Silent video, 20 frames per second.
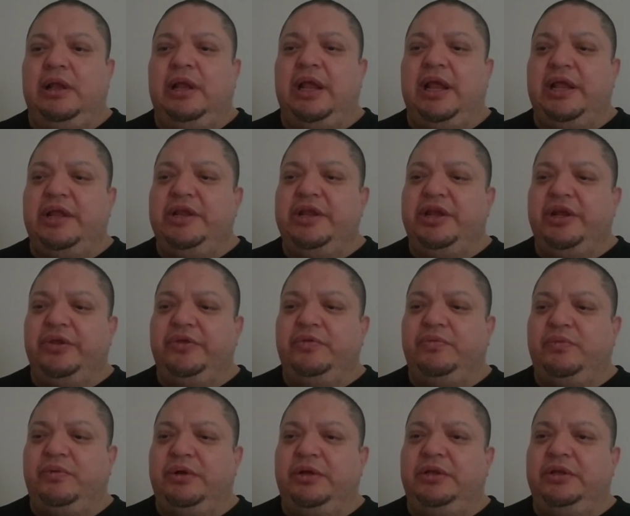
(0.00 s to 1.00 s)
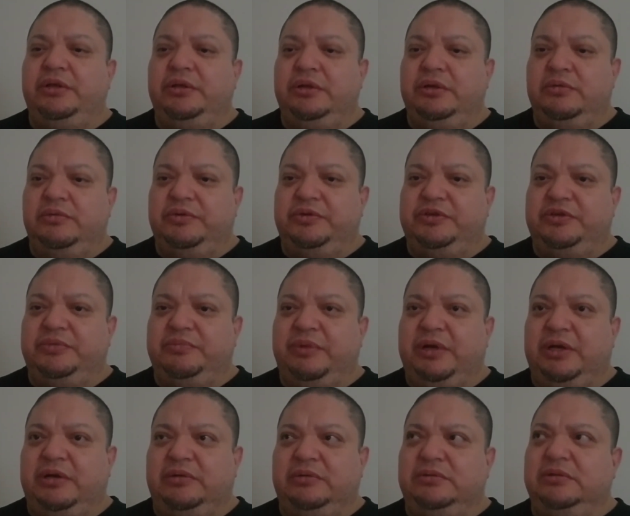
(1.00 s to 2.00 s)
and the other one was
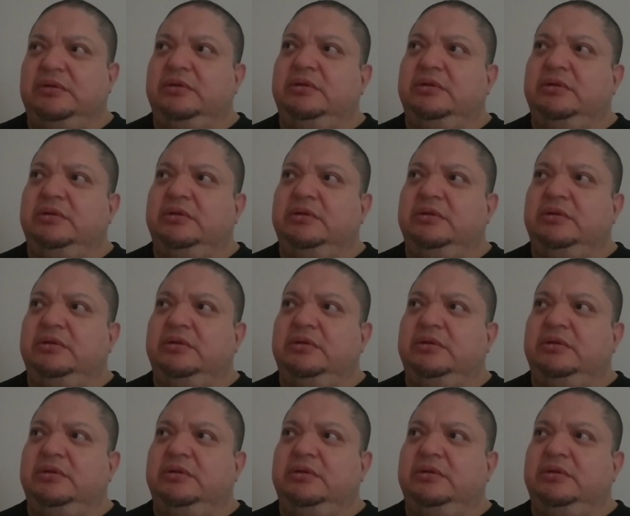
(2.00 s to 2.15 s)
about